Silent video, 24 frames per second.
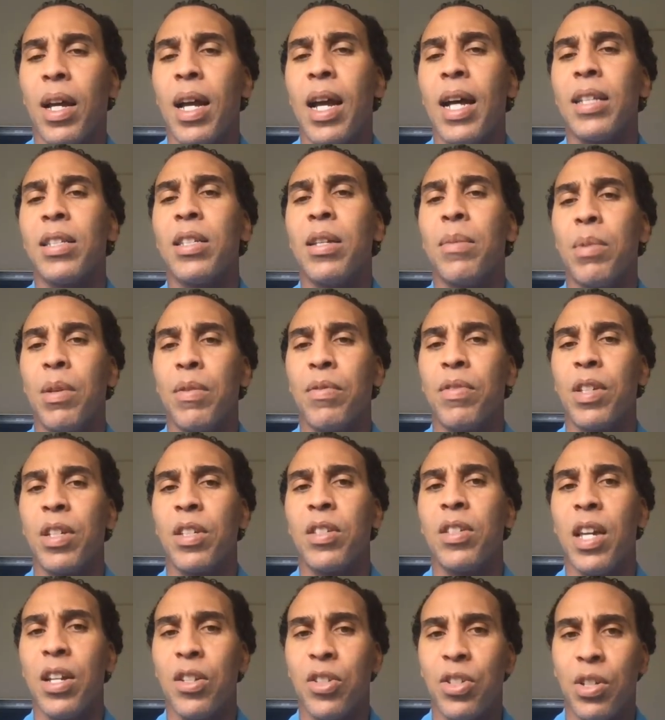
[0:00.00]
concept of
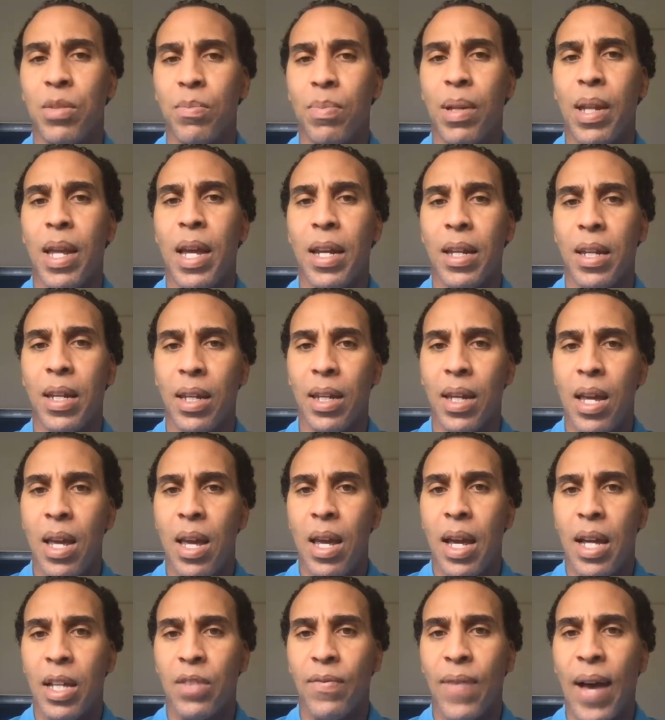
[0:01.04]
succession planning
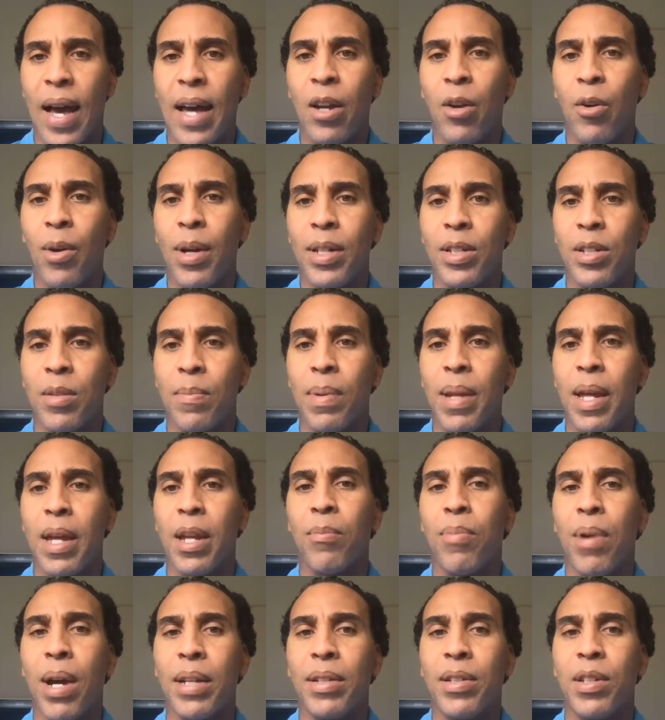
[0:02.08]
as vital as the
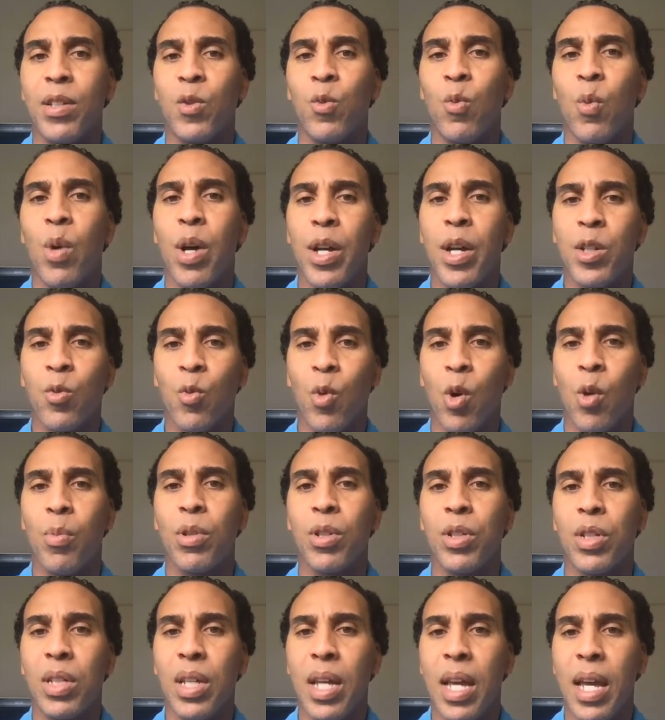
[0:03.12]
planning process was
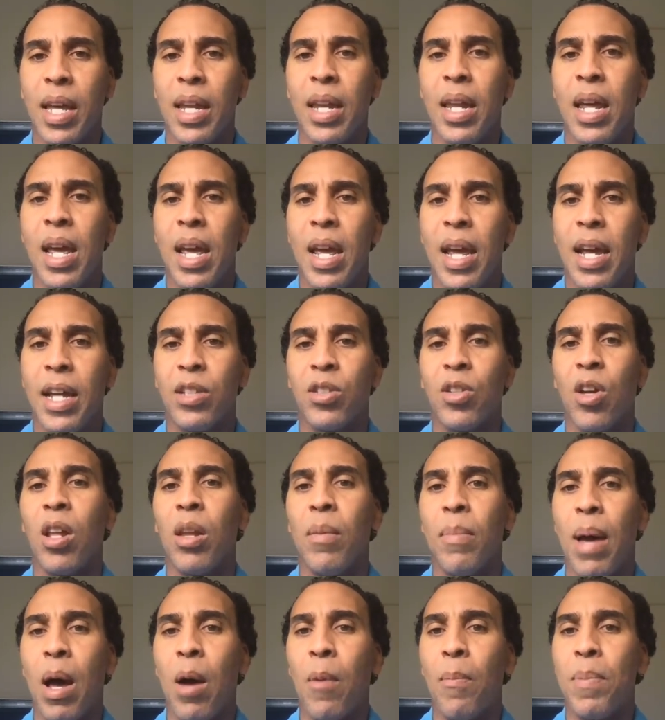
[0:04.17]
wilbur said it's all
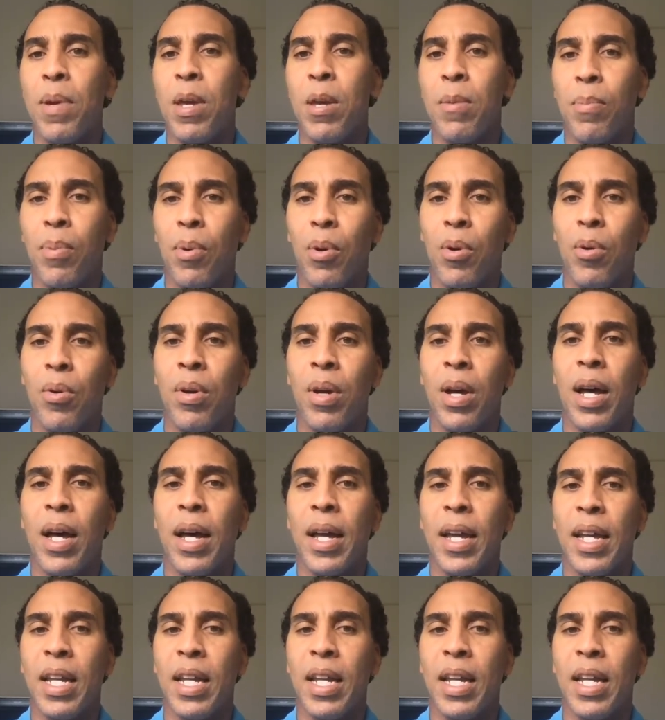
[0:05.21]
about people uh,